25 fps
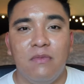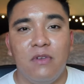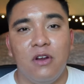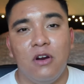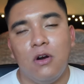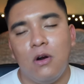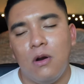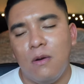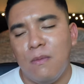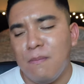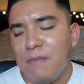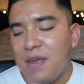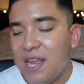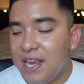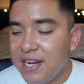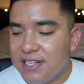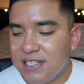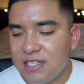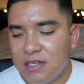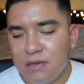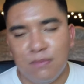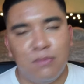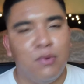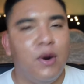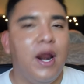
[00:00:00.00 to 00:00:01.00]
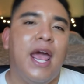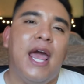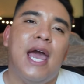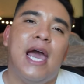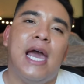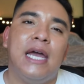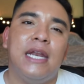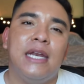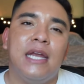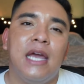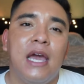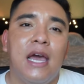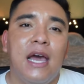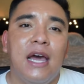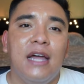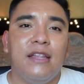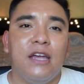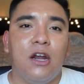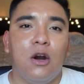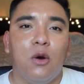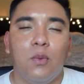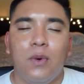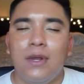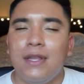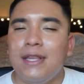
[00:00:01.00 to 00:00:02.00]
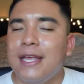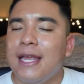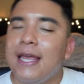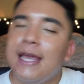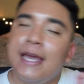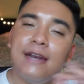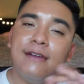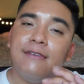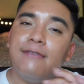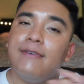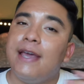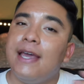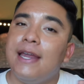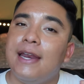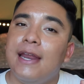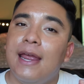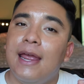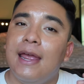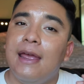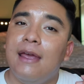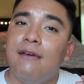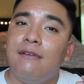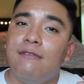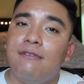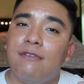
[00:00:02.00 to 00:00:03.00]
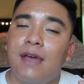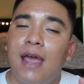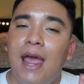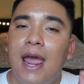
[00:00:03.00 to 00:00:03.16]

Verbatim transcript: They're an amazing brand that are really innovative,